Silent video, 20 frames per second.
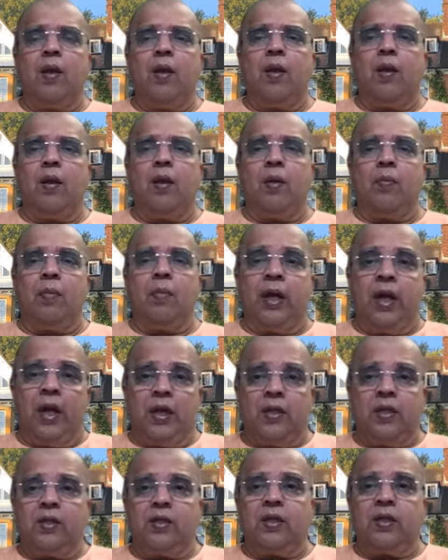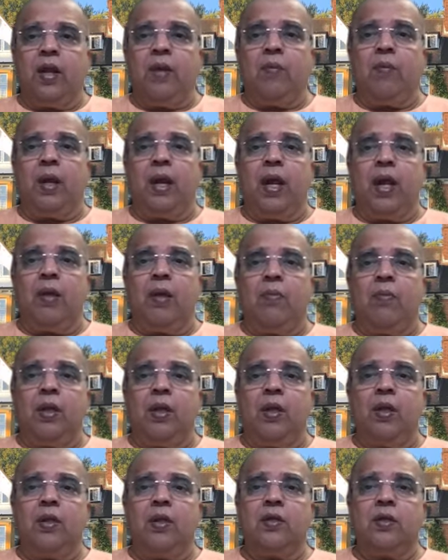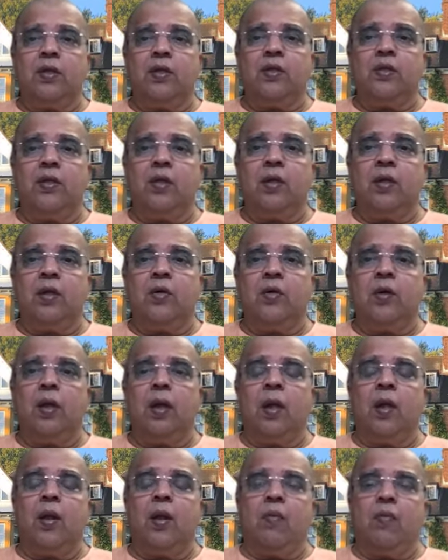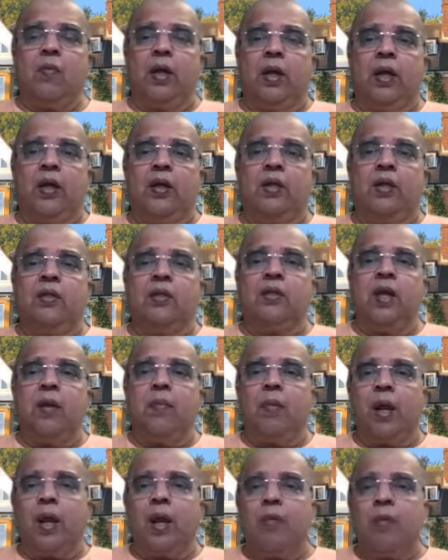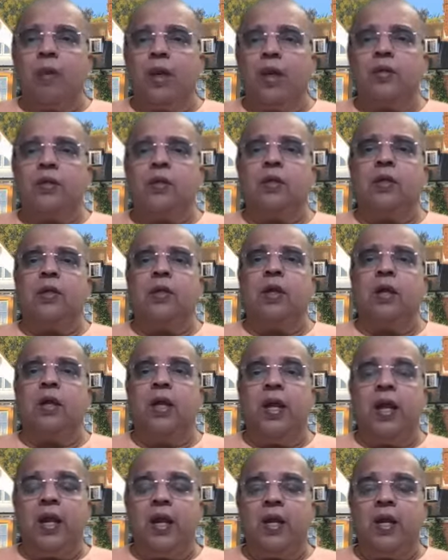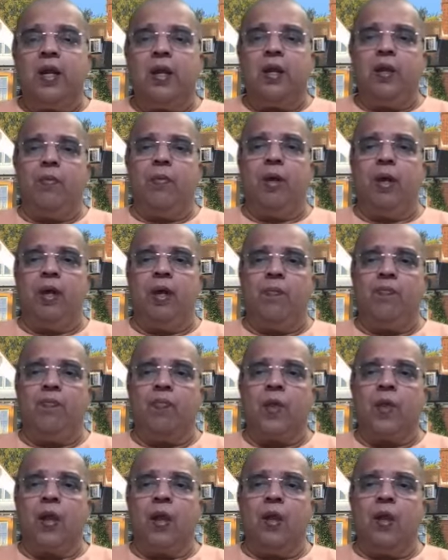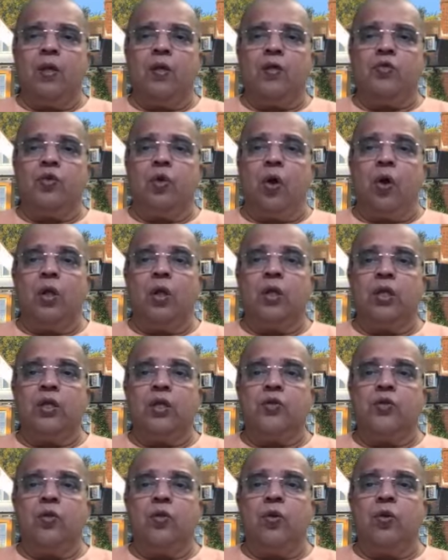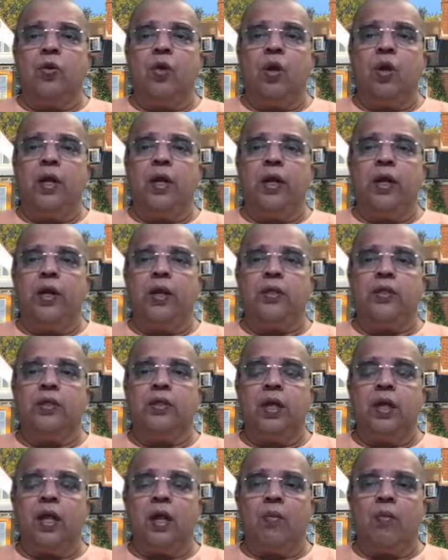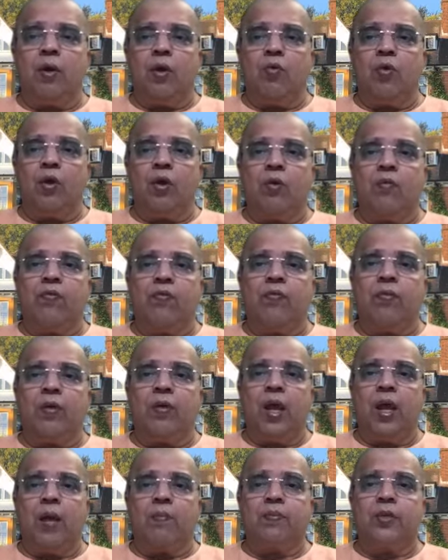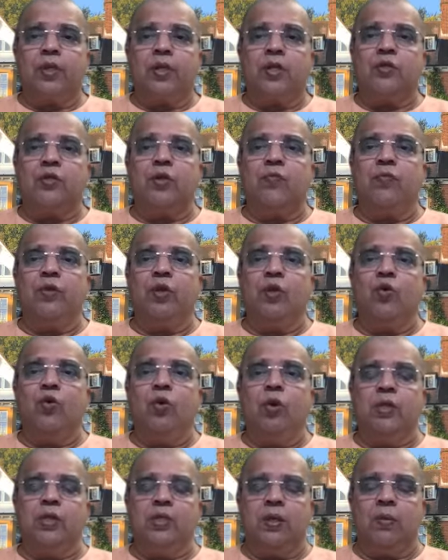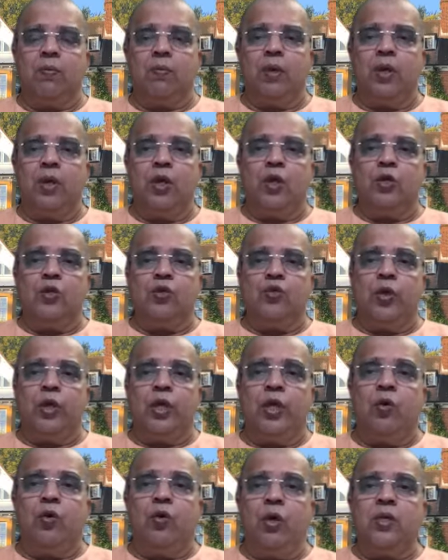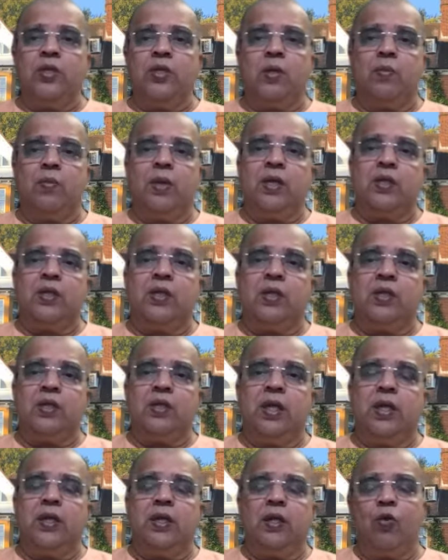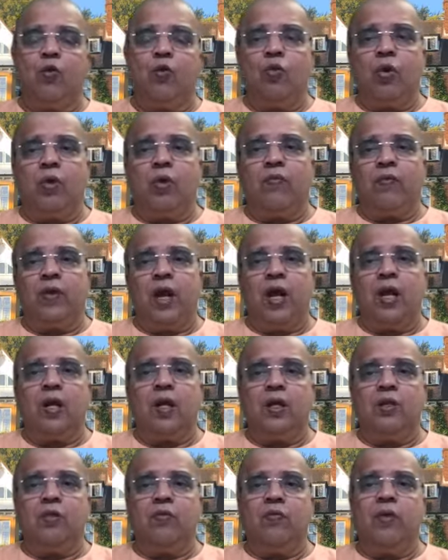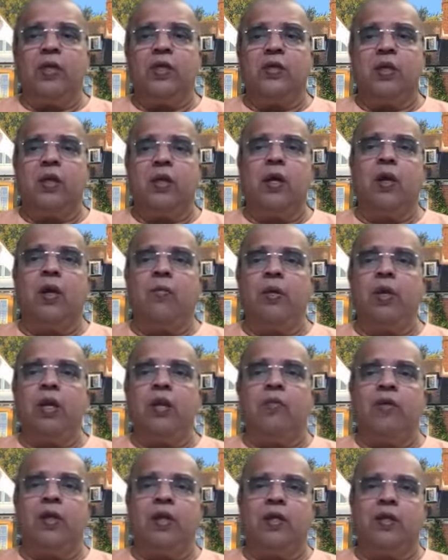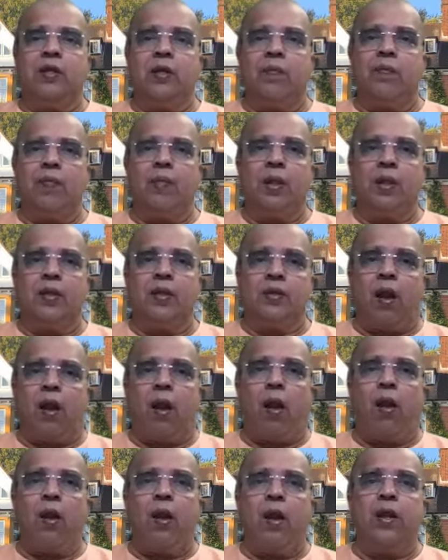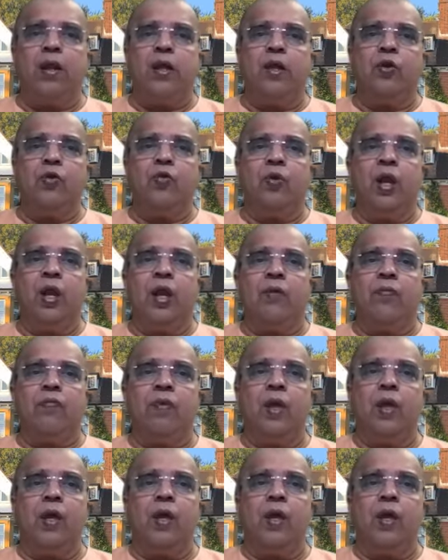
But at the same time, he is reserved. But at the same time, he doesn't hate anybody. So all these good qualities, they come out of absence of egoism. So egoism is at the root of raga, dvesha and abhinivesha. It's clinging to life.